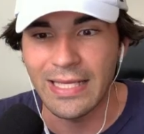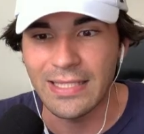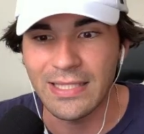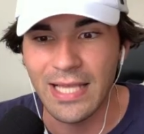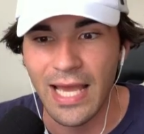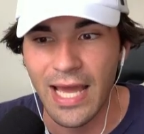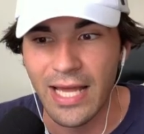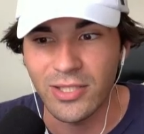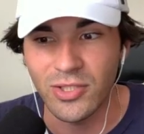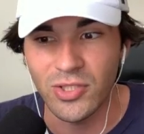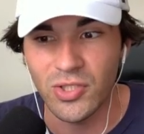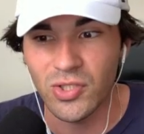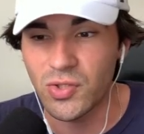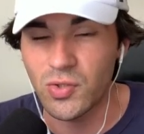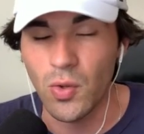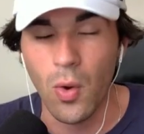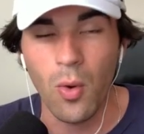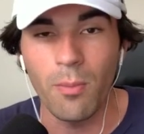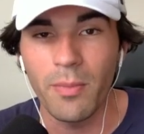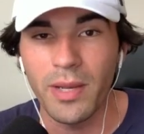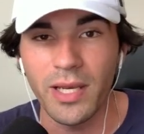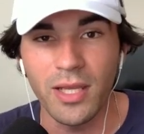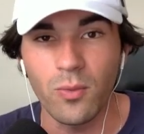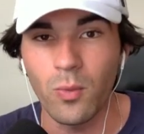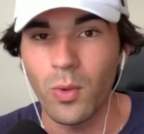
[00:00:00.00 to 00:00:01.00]
has had so
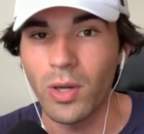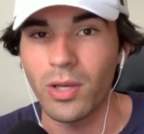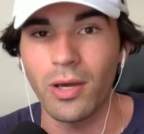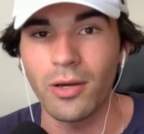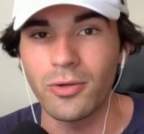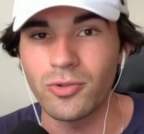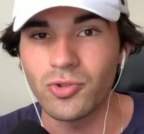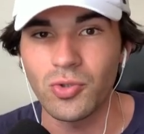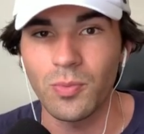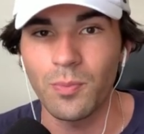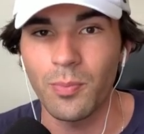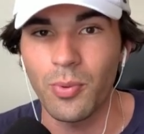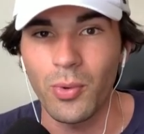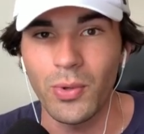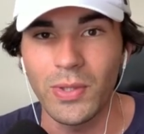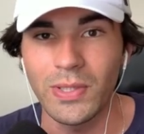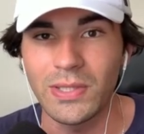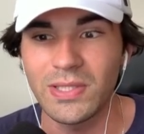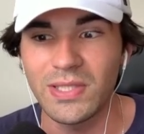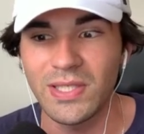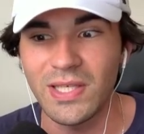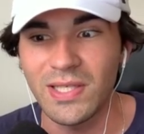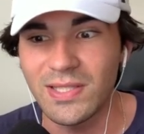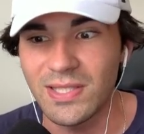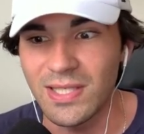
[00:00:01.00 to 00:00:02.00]
many 100-point
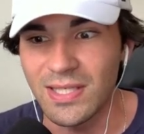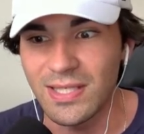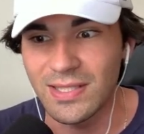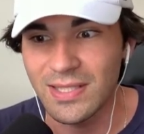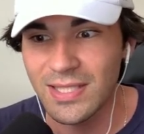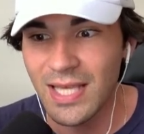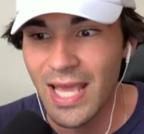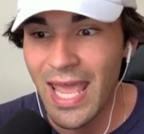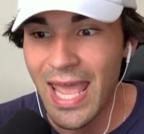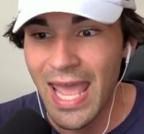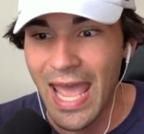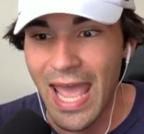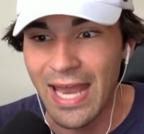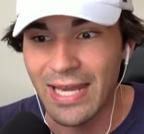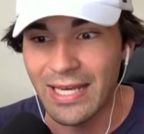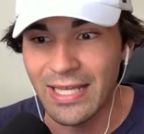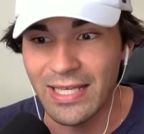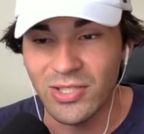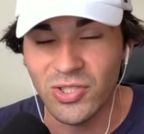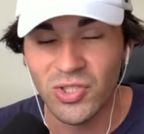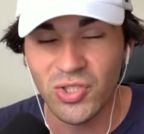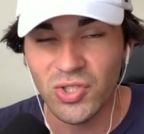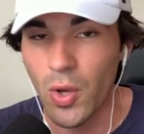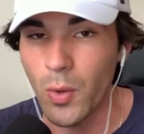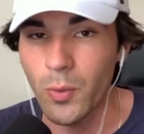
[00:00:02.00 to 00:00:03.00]
seasons and
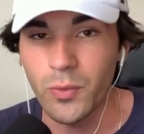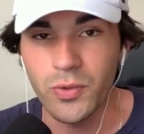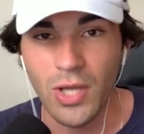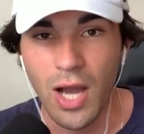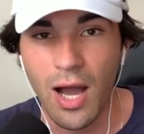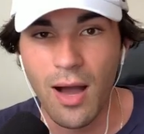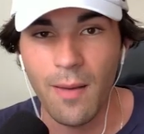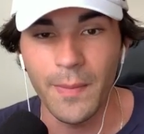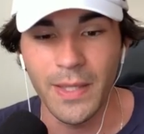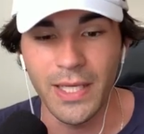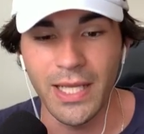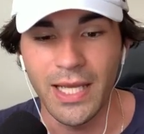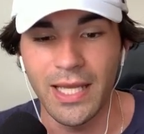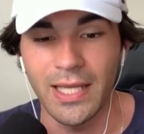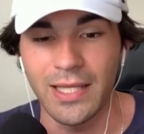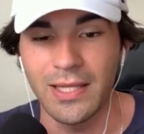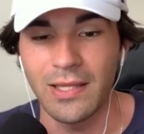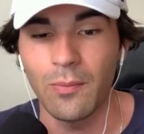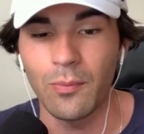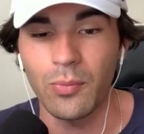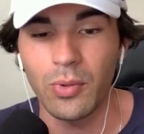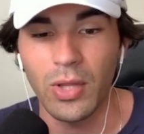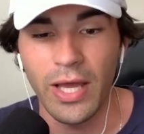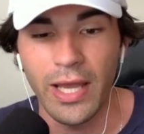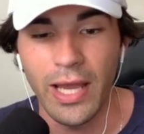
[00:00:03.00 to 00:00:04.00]
is so dominant in
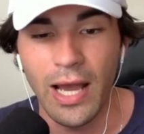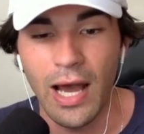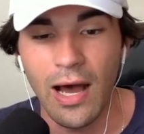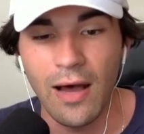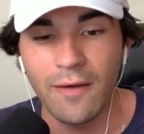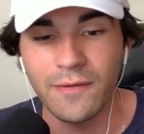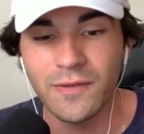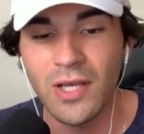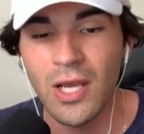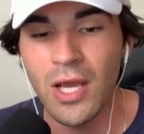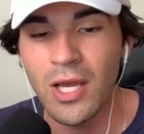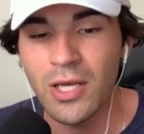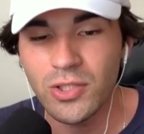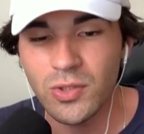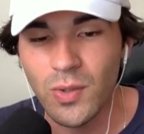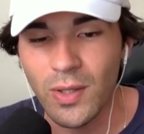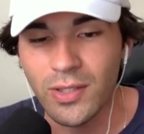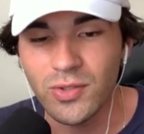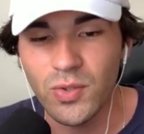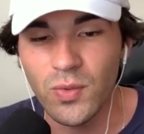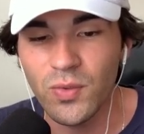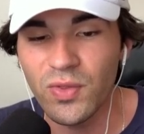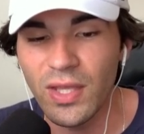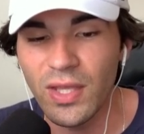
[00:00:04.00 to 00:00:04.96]
the playoffs. So I do